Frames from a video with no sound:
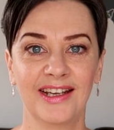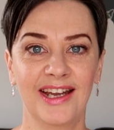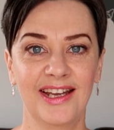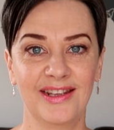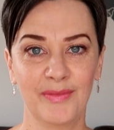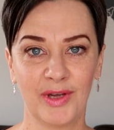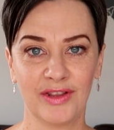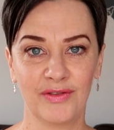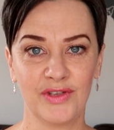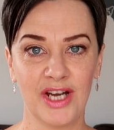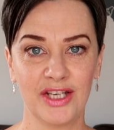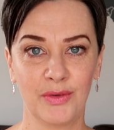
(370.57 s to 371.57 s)
in the month of
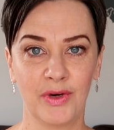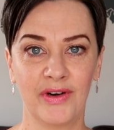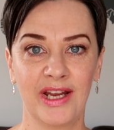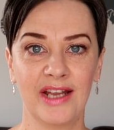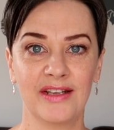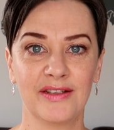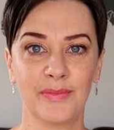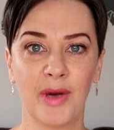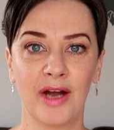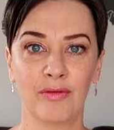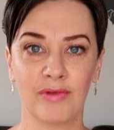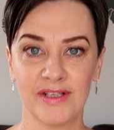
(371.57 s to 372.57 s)
January is
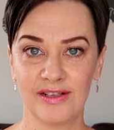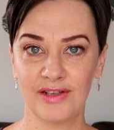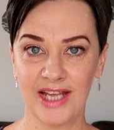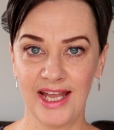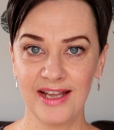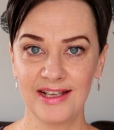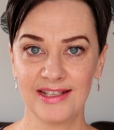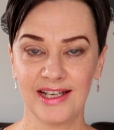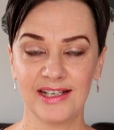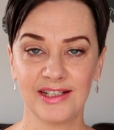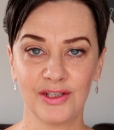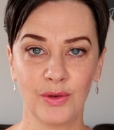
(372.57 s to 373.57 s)
by Rizzle Kicks
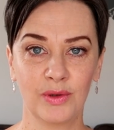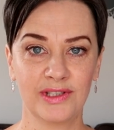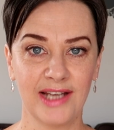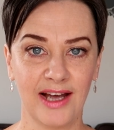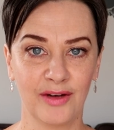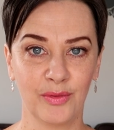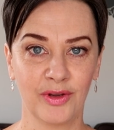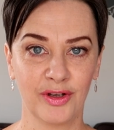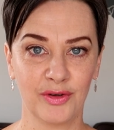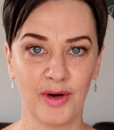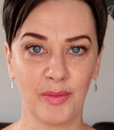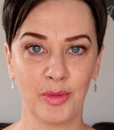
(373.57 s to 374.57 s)
and it's called Down with the
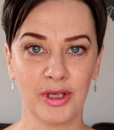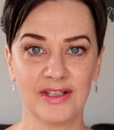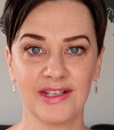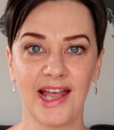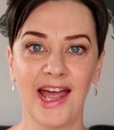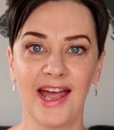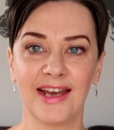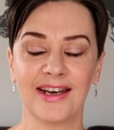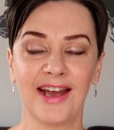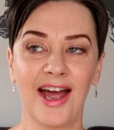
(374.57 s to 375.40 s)
Trumpets and